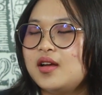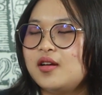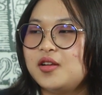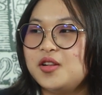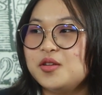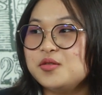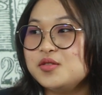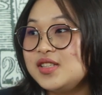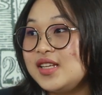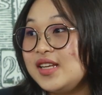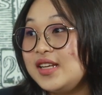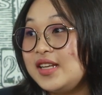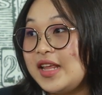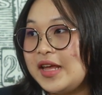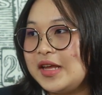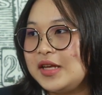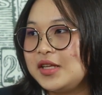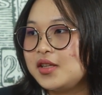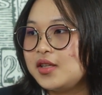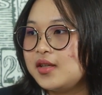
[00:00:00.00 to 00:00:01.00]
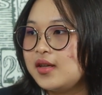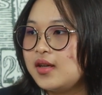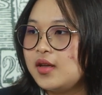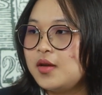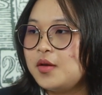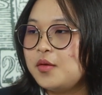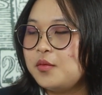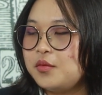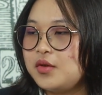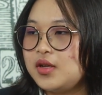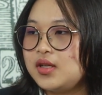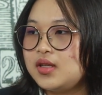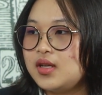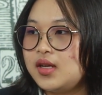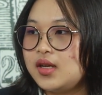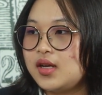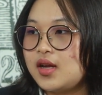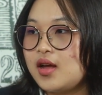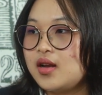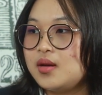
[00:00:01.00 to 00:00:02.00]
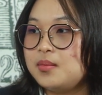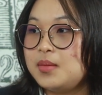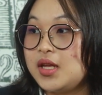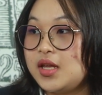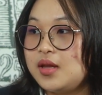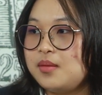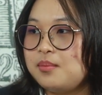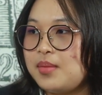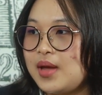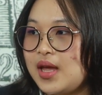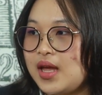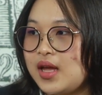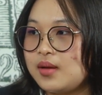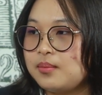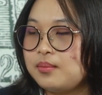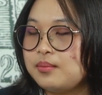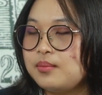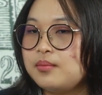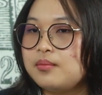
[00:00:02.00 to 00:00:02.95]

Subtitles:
closely linked with the economic impact.